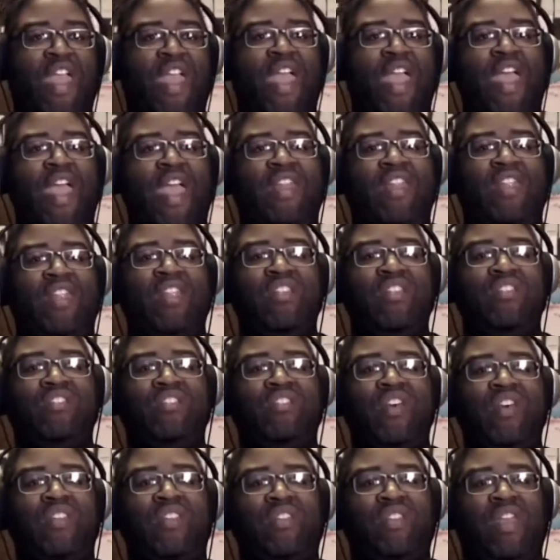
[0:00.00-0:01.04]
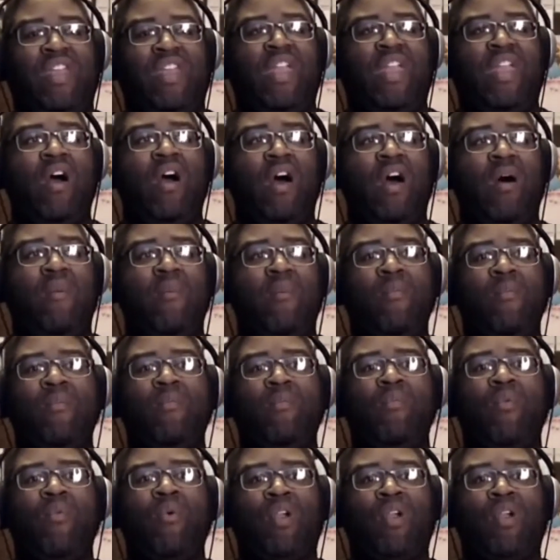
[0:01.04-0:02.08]
head and then suddenly
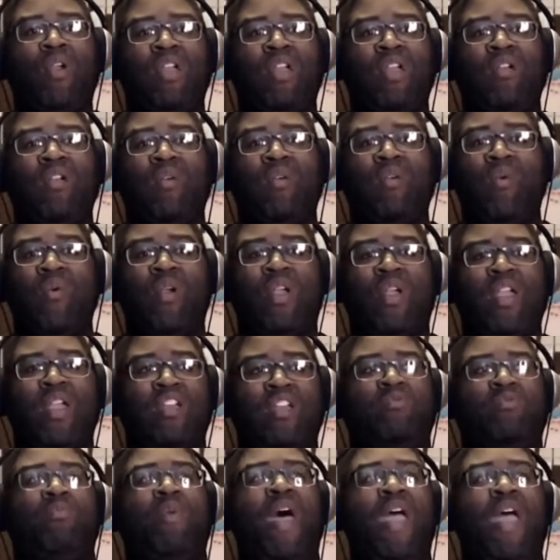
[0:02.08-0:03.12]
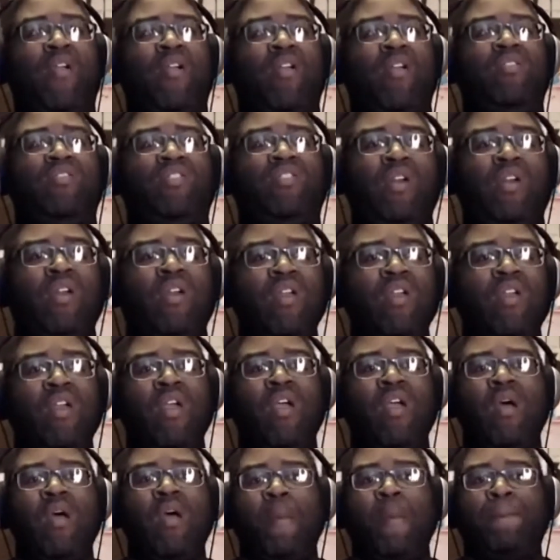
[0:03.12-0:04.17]
working as pirates.
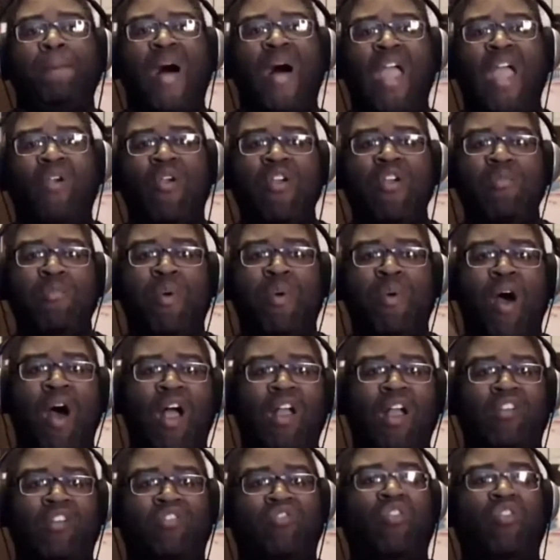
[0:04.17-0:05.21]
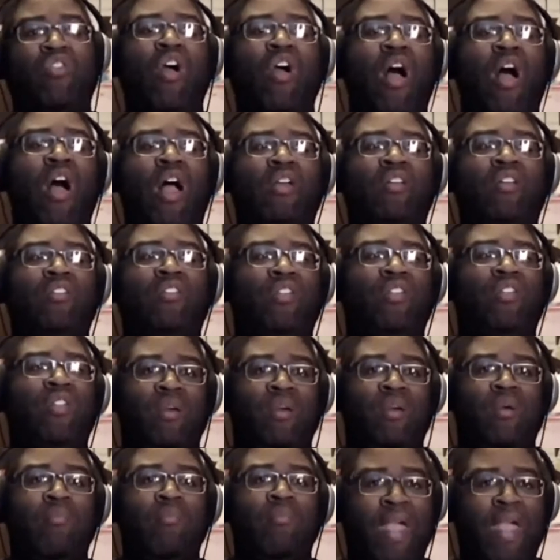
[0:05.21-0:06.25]
Pirate Bogtrogs
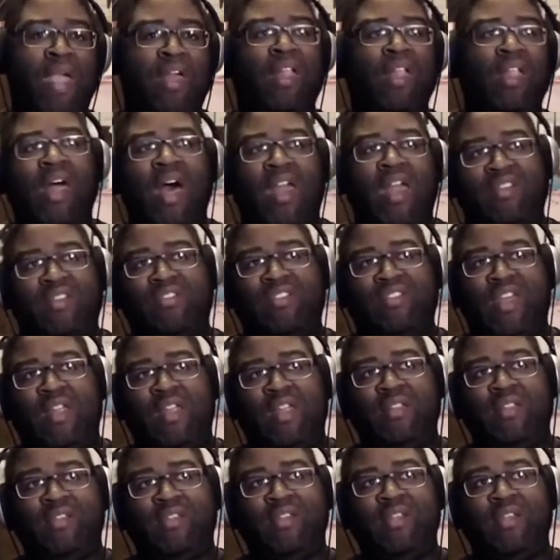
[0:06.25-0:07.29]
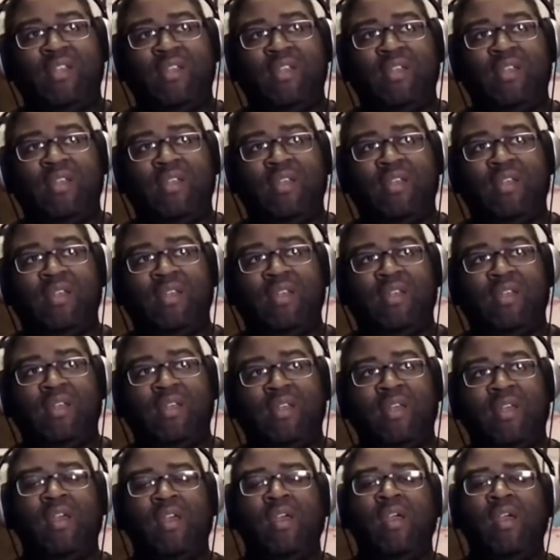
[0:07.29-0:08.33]
make a lot of sense.
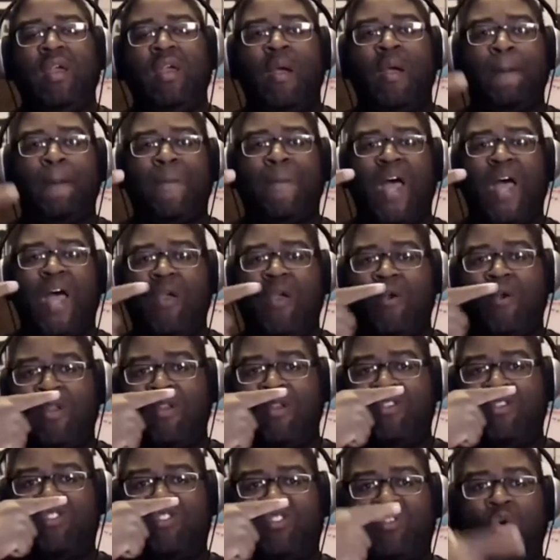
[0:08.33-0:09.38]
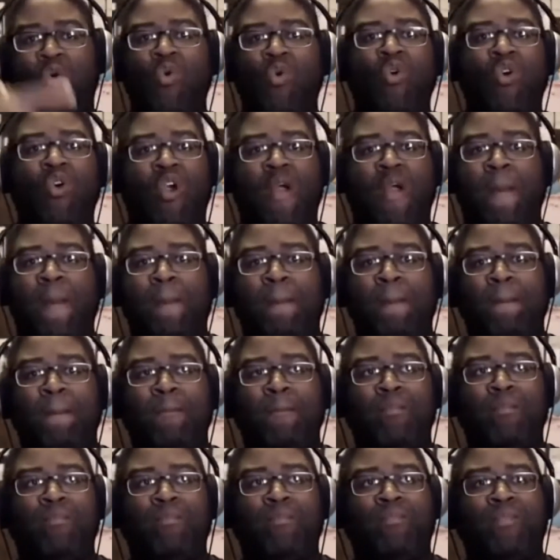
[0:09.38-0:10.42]
Pirate Scorn.
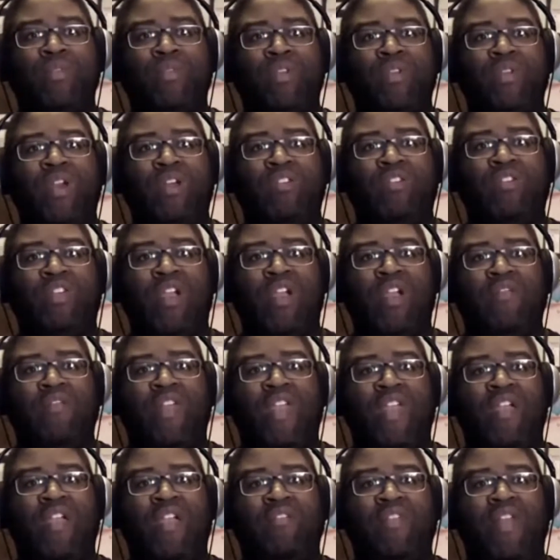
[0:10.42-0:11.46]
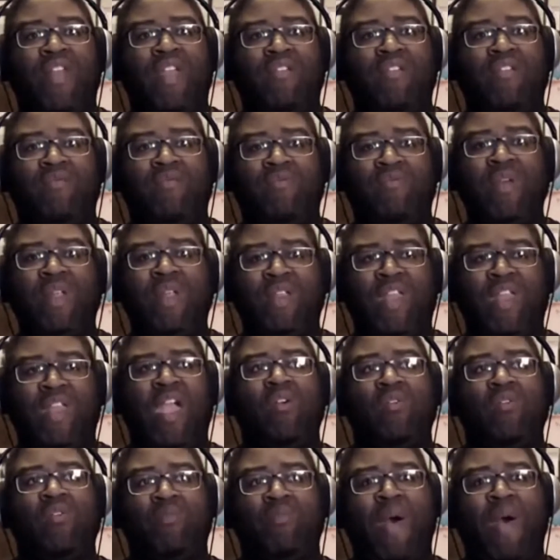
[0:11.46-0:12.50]
Because
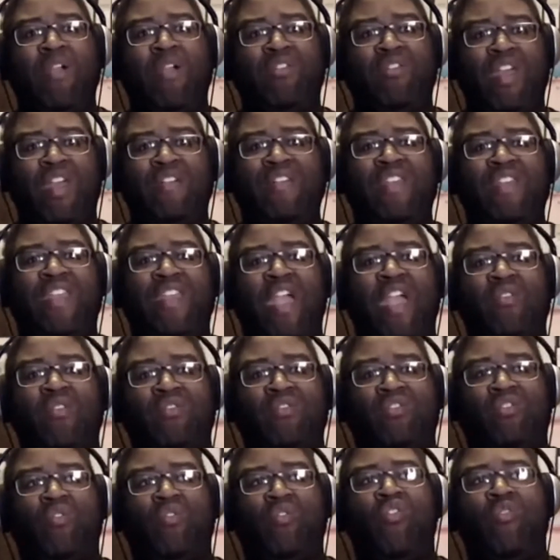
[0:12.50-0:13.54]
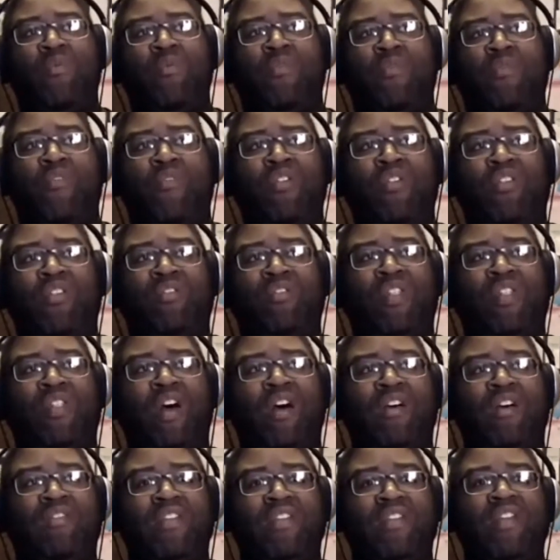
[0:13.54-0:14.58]
pirates have encountered Scorn before in the
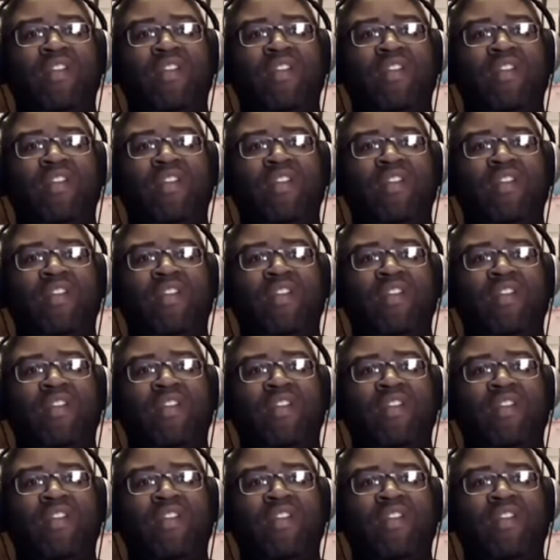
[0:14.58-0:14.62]
fluff,